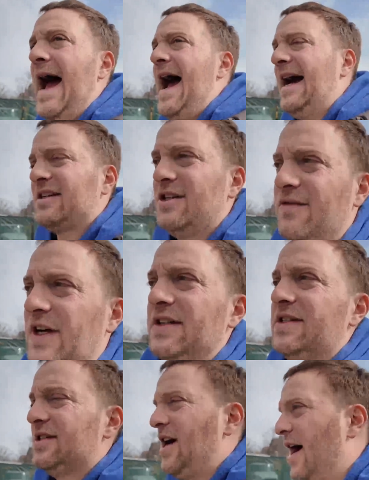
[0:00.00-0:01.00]

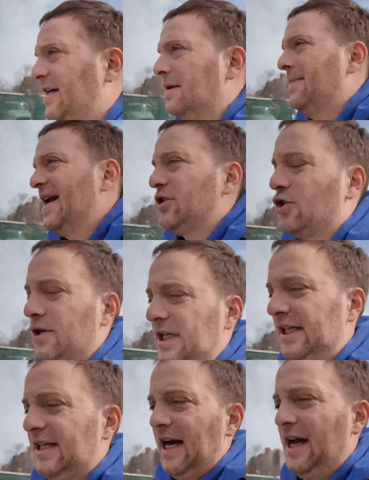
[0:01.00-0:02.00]
activist
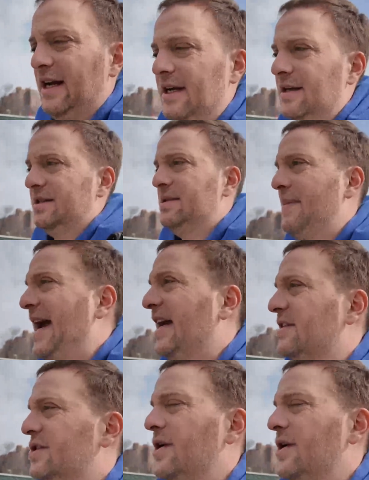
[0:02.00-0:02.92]
documentary kind of space.